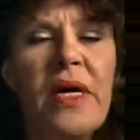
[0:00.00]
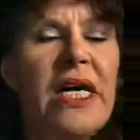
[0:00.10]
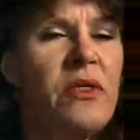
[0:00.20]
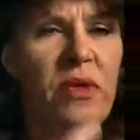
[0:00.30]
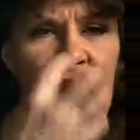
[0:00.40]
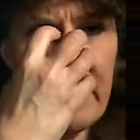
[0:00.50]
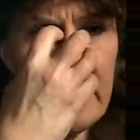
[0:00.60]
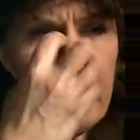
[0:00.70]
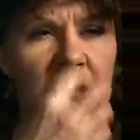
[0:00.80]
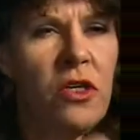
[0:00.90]
imagine when you have
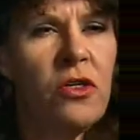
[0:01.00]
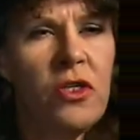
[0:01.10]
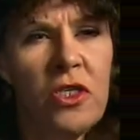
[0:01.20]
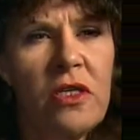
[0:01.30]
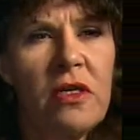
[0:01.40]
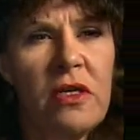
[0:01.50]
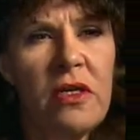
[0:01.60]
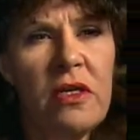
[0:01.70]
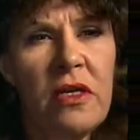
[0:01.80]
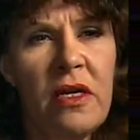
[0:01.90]
this huge,
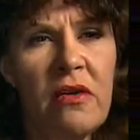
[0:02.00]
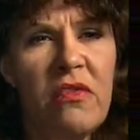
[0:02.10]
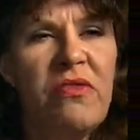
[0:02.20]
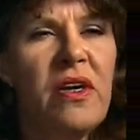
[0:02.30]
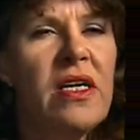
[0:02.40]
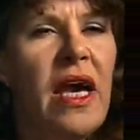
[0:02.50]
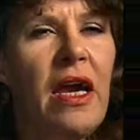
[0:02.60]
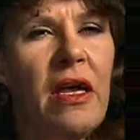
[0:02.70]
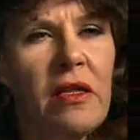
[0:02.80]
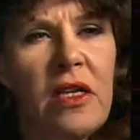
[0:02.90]

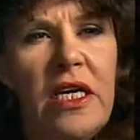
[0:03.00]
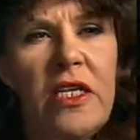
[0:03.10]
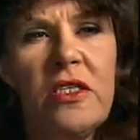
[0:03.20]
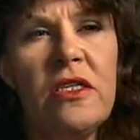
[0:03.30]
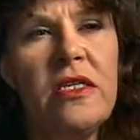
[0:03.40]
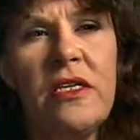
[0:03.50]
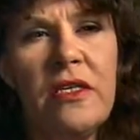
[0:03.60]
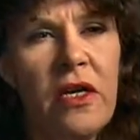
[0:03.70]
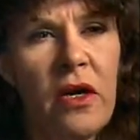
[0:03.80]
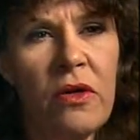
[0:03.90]
fungating lesion on your
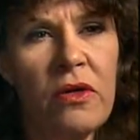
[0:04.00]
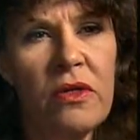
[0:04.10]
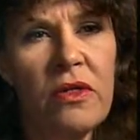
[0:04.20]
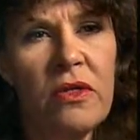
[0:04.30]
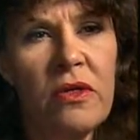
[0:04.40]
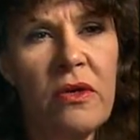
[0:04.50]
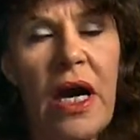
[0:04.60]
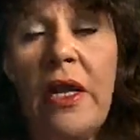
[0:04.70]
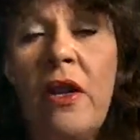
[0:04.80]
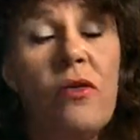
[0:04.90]
nose,
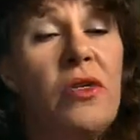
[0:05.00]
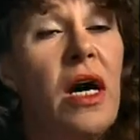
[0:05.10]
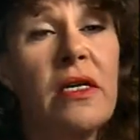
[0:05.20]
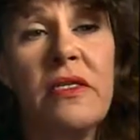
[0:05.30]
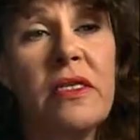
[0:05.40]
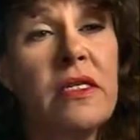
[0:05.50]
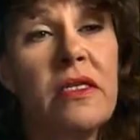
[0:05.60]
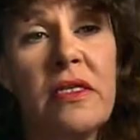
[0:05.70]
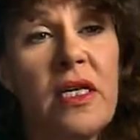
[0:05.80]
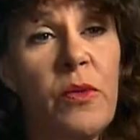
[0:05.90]
and no doctor
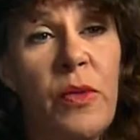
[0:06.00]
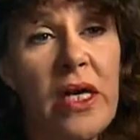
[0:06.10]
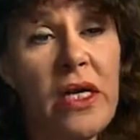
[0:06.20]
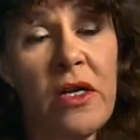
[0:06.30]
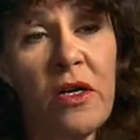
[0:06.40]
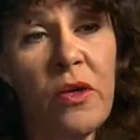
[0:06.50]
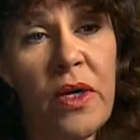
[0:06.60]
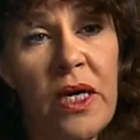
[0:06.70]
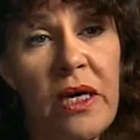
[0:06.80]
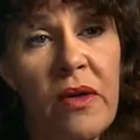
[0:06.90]
can make it go
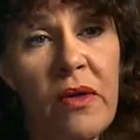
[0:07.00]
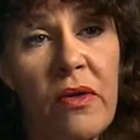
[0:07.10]
away.